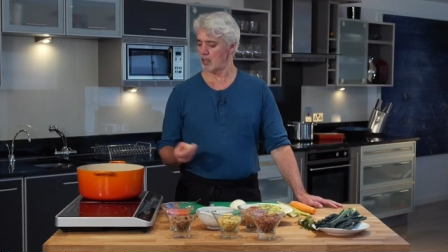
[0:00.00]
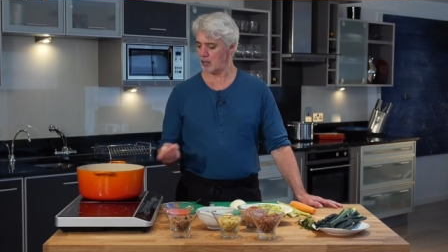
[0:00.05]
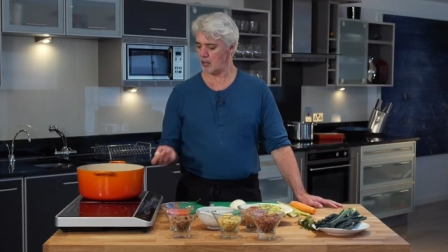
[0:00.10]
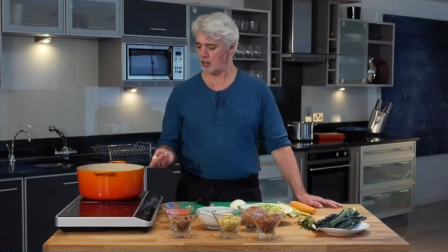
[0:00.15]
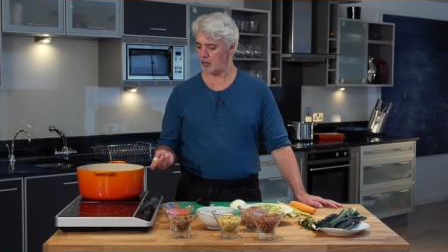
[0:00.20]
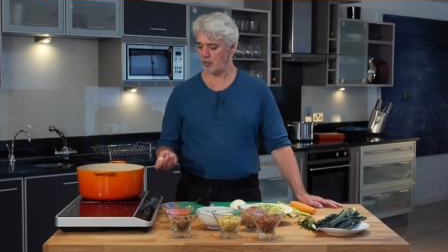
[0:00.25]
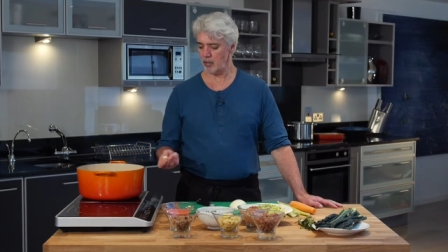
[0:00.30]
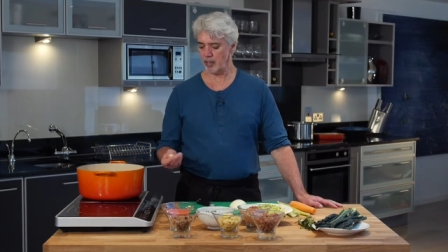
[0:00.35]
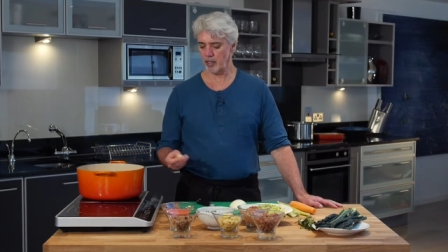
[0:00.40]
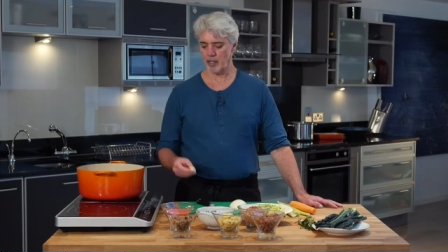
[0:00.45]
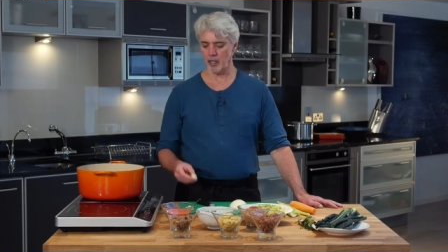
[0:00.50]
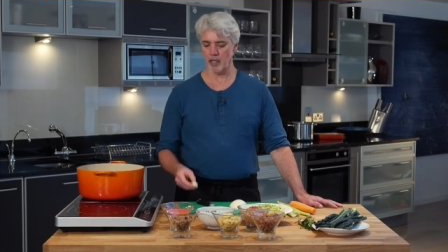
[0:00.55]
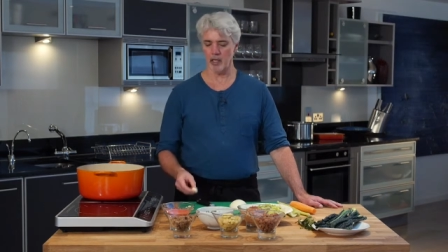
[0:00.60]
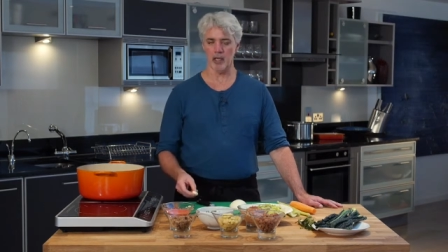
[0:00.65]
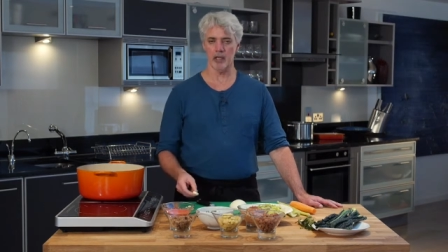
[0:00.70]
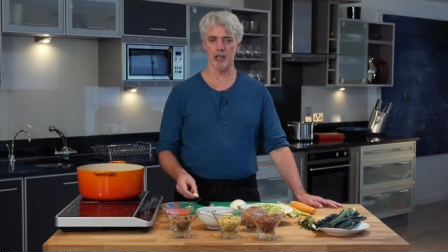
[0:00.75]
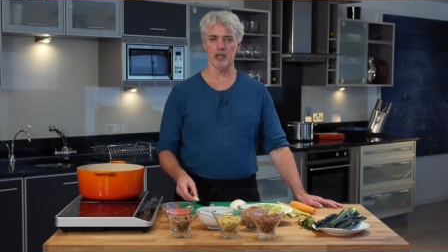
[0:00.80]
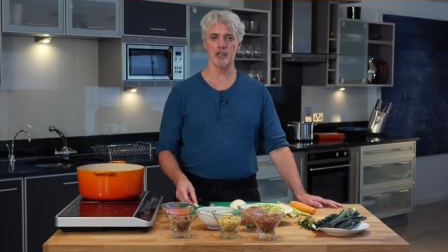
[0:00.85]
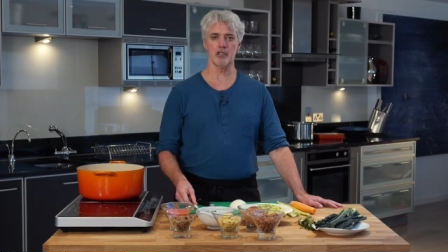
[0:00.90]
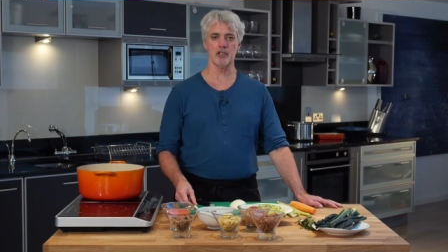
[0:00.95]
going
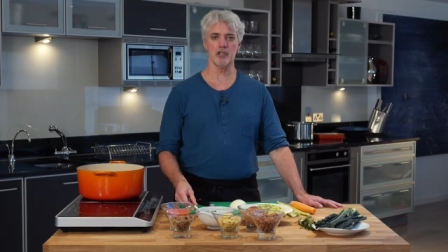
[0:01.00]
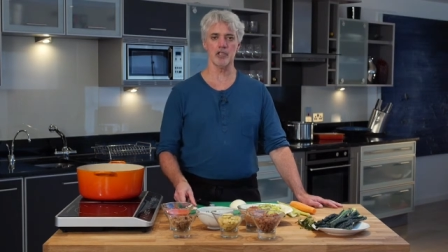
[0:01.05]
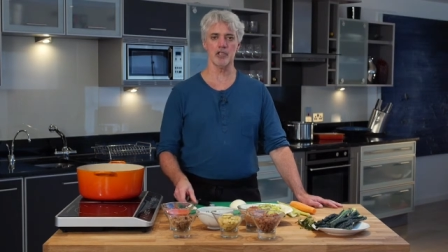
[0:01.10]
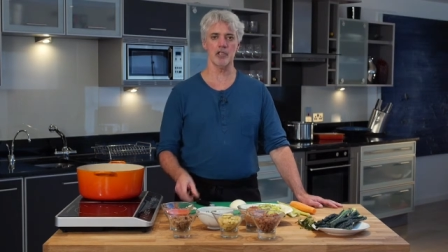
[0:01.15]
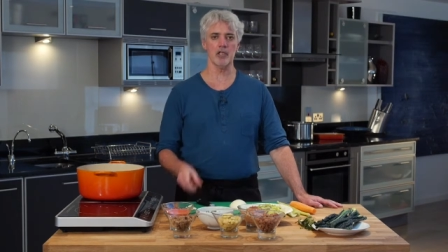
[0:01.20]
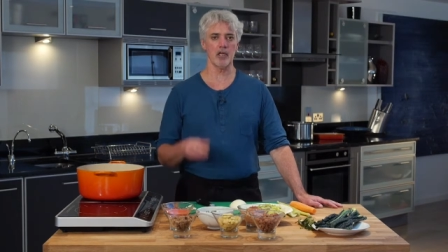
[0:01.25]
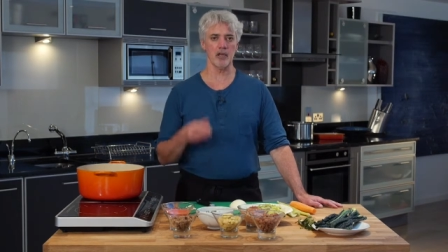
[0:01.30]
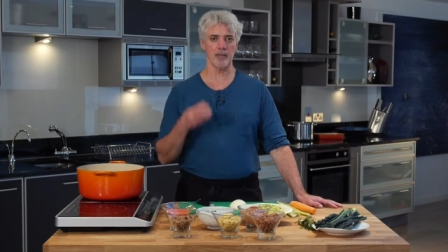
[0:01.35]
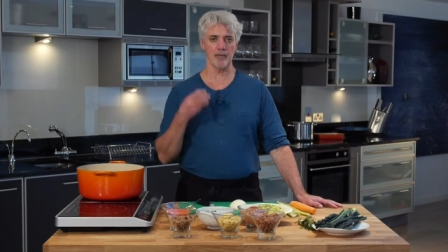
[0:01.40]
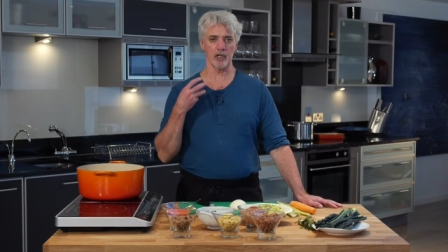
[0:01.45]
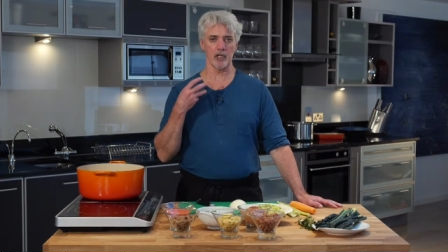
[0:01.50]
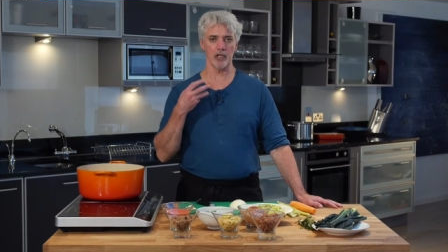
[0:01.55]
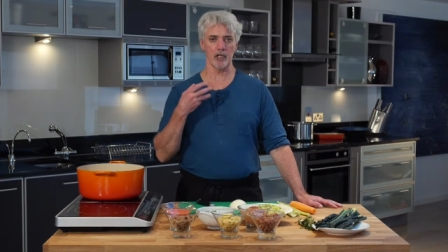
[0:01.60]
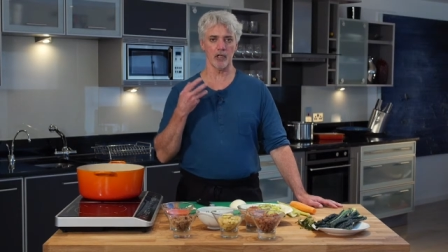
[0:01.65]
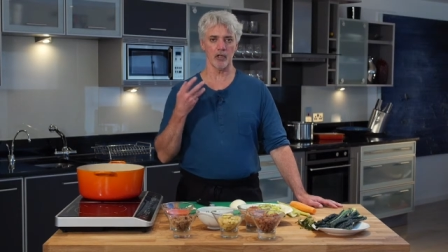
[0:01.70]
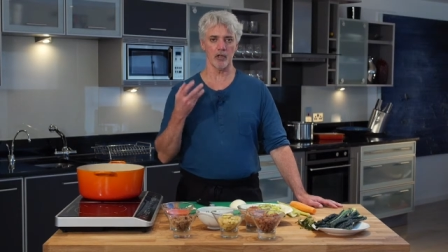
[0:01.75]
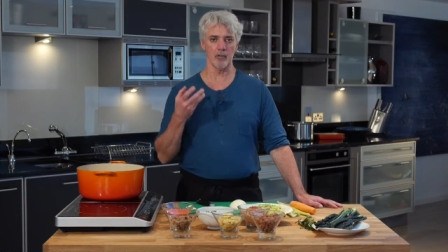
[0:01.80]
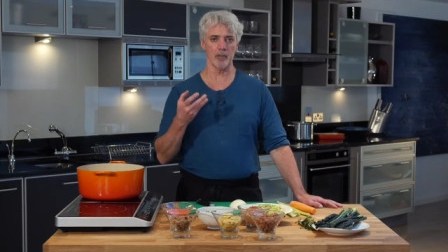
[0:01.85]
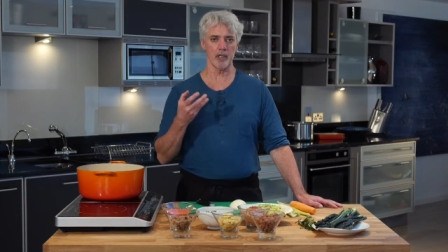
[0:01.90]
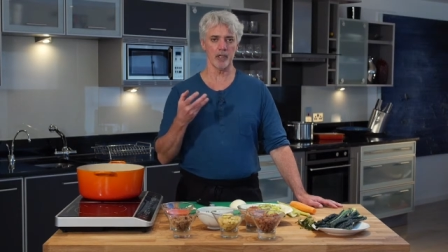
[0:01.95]
in just to give it a
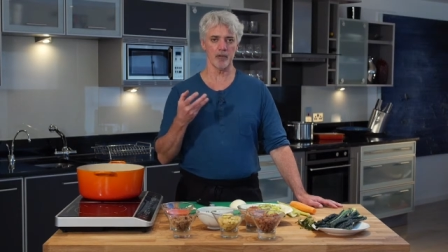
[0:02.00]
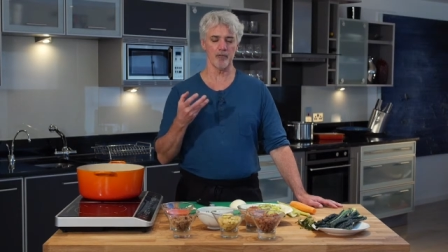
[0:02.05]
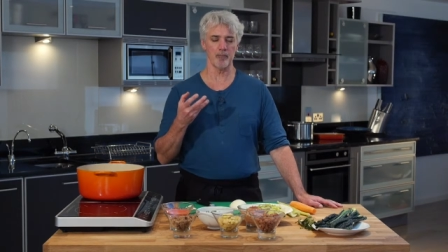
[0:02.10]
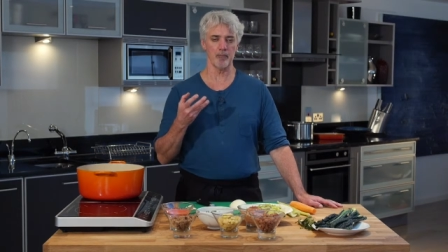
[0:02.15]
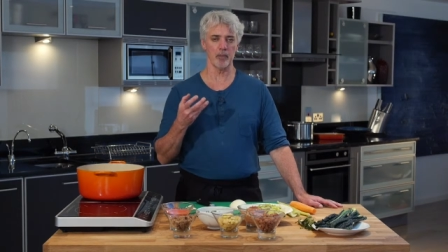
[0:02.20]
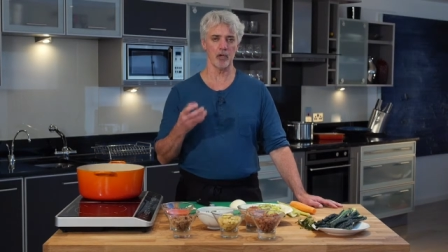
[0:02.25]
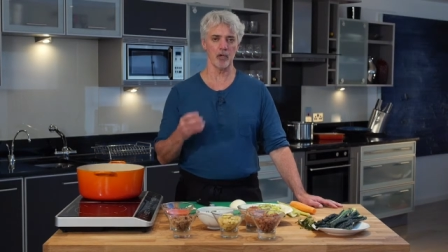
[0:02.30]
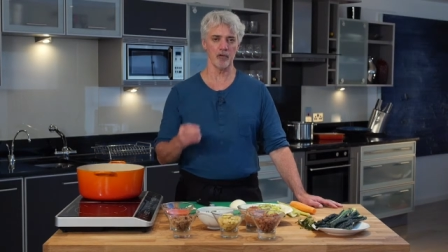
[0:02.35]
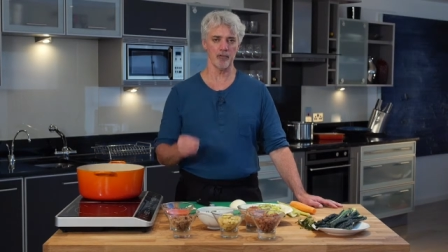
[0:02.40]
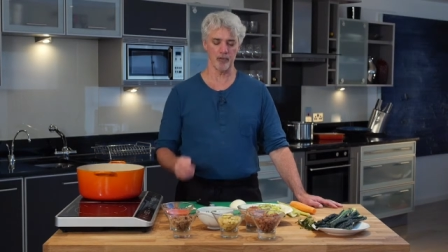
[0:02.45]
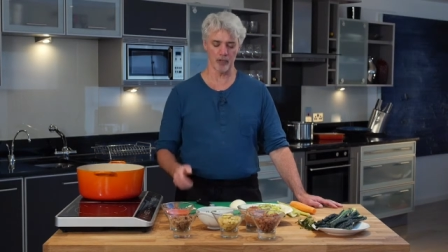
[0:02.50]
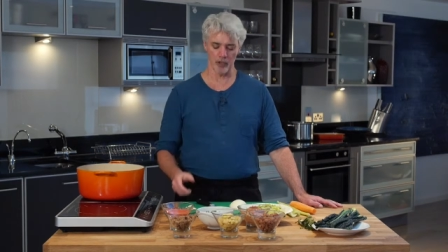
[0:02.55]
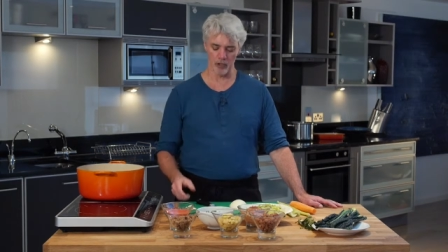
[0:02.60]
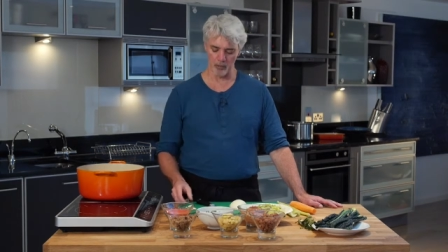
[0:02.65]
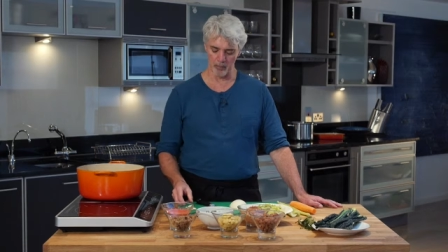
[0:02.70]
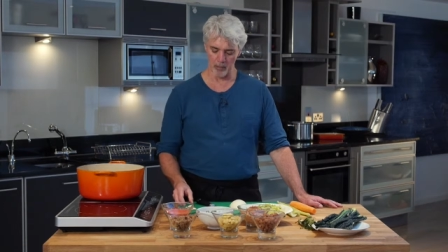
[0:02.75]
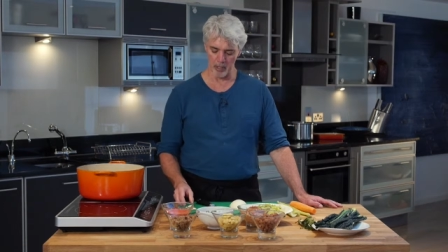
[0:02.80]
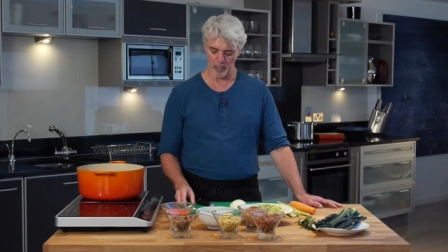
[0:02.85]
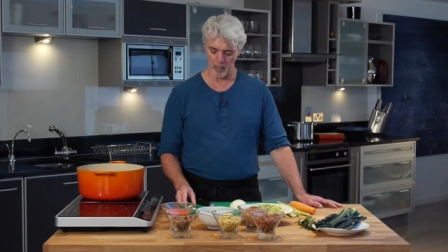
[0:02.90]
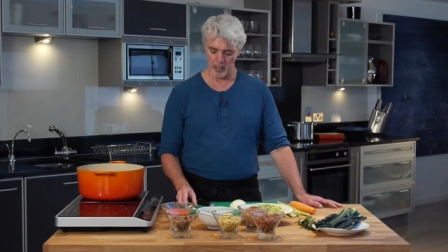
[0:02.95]
little bit of perfume.